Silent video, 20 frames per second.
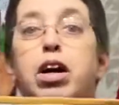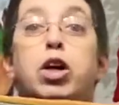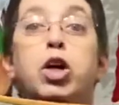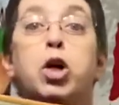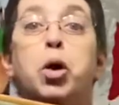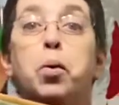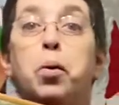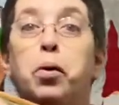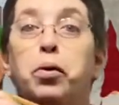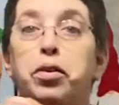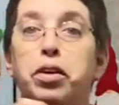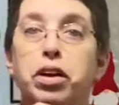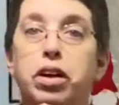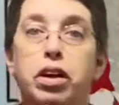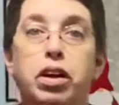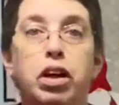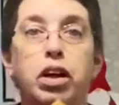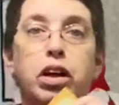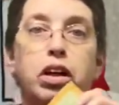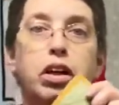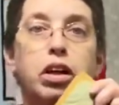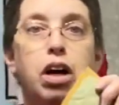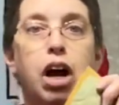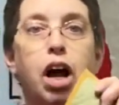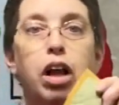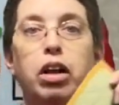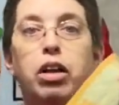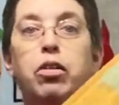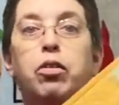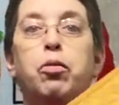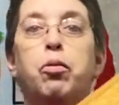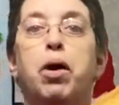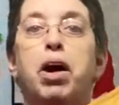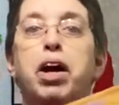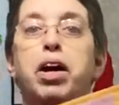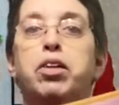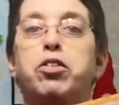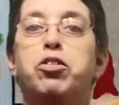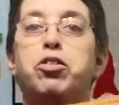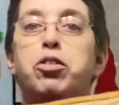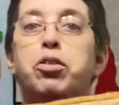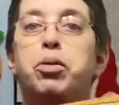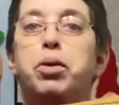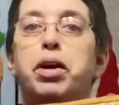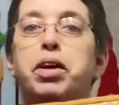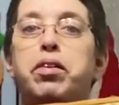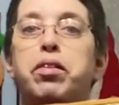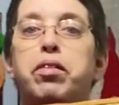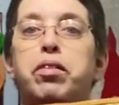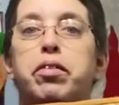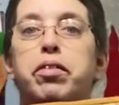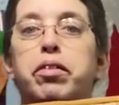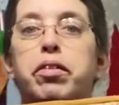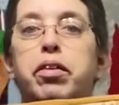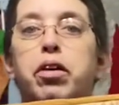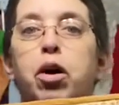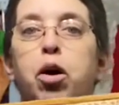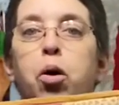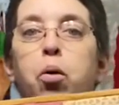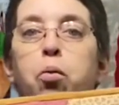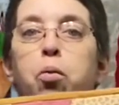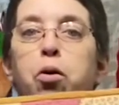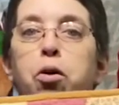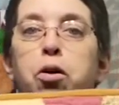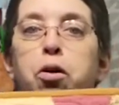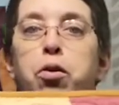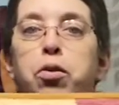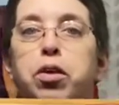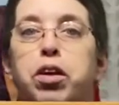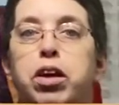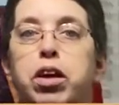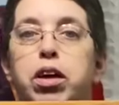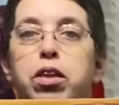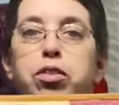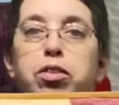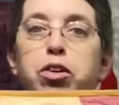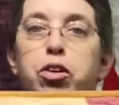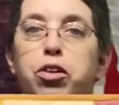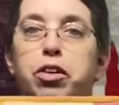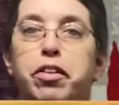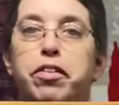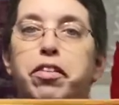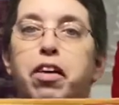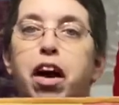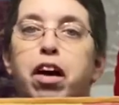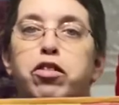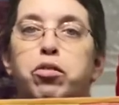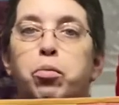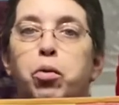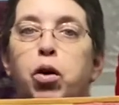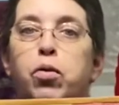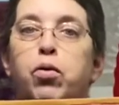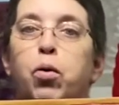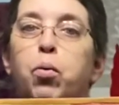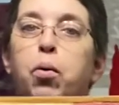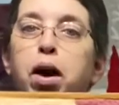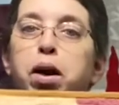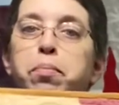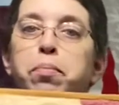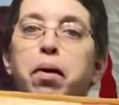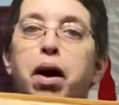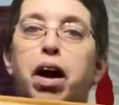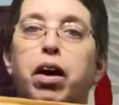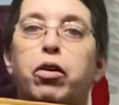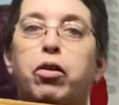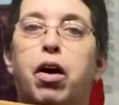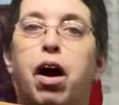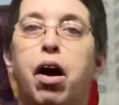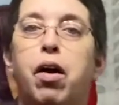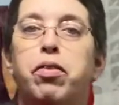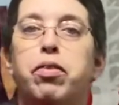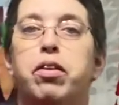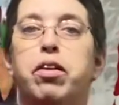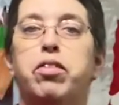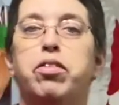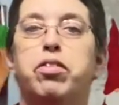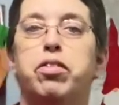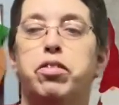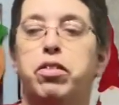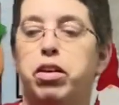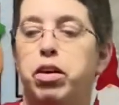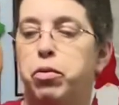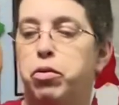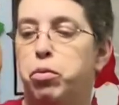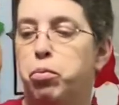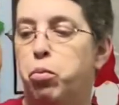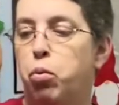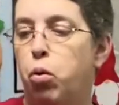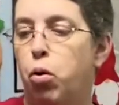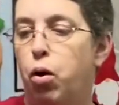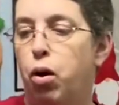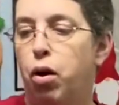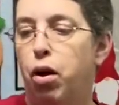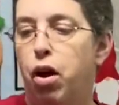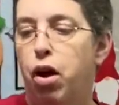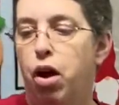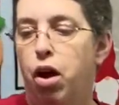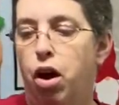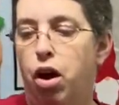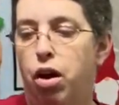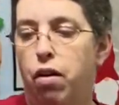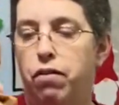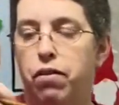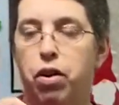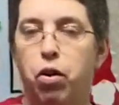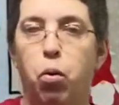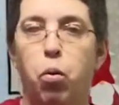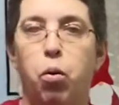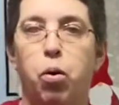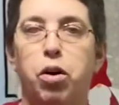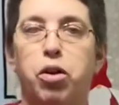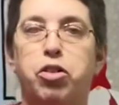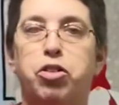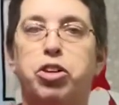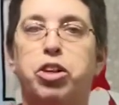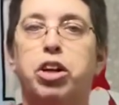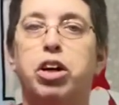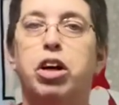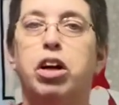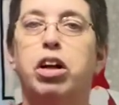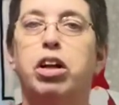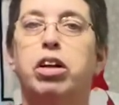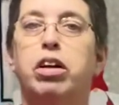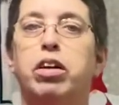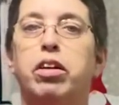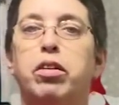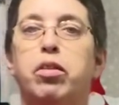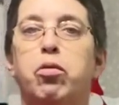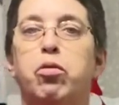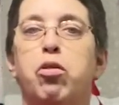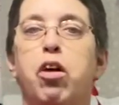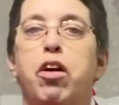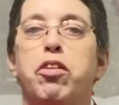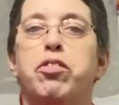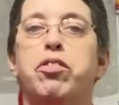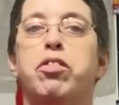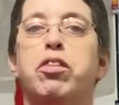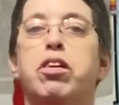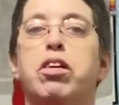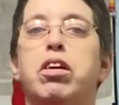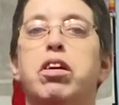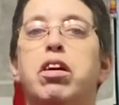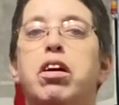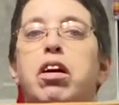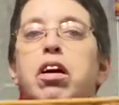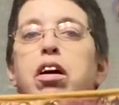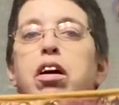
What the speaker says: golden colorway to it, where the 30s has more of a white background. This seems more of an orangey color, rusty.